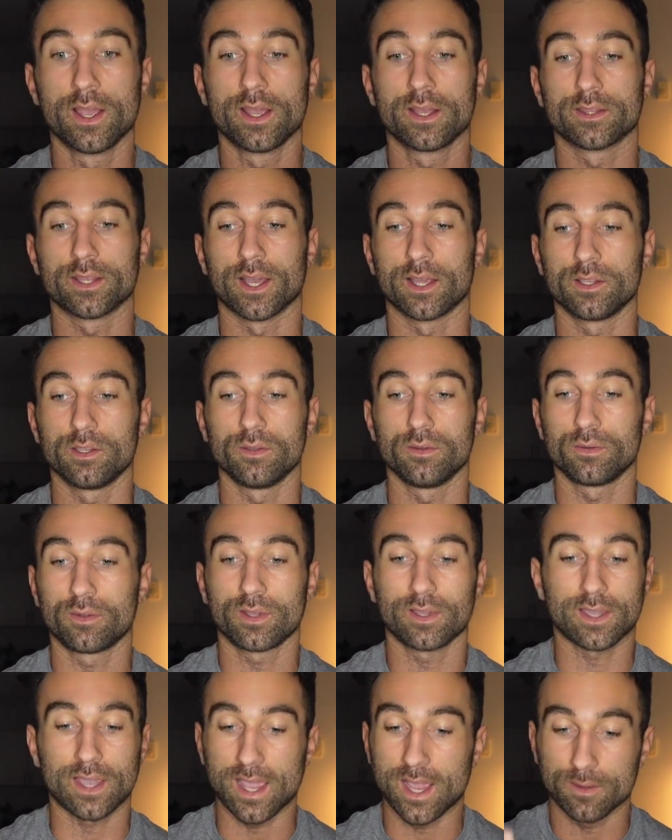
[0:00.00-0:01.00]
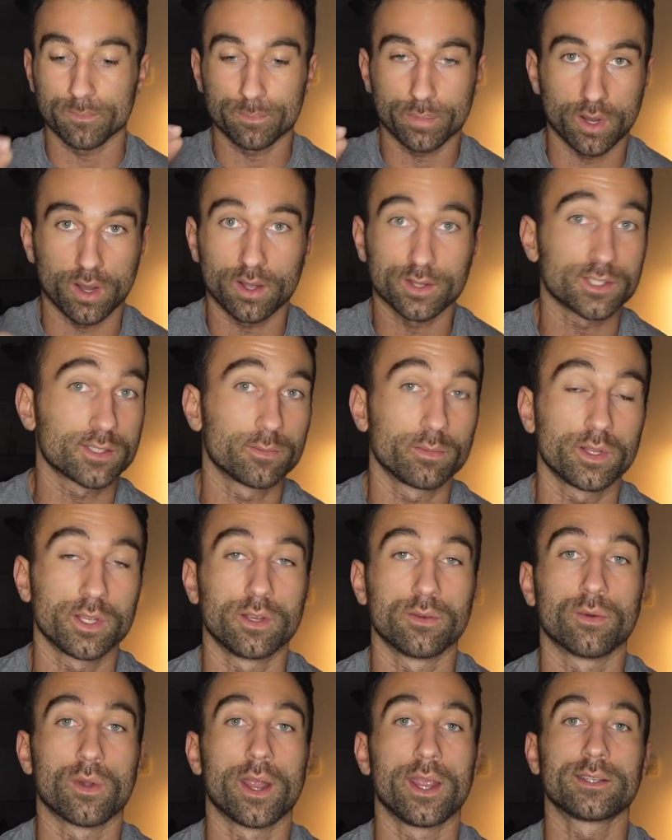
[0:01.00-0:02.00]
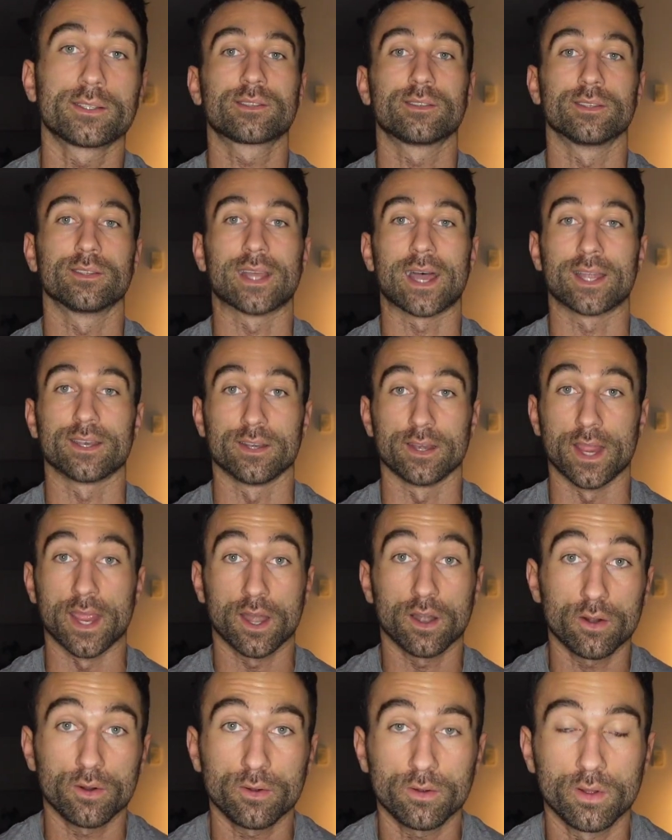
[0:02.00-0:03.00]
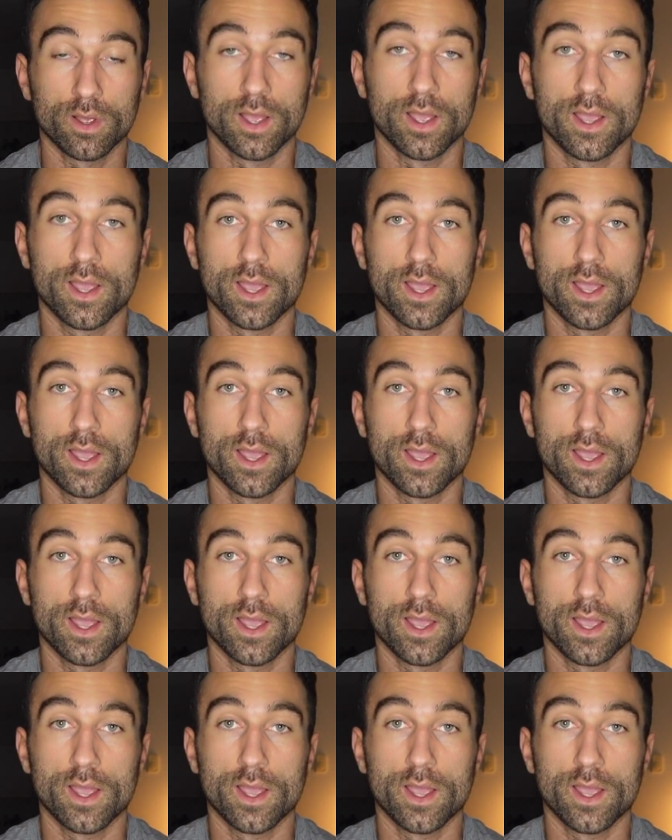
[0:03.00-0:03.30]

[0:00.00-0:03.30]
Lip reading: that you can't possibly erase that narrow,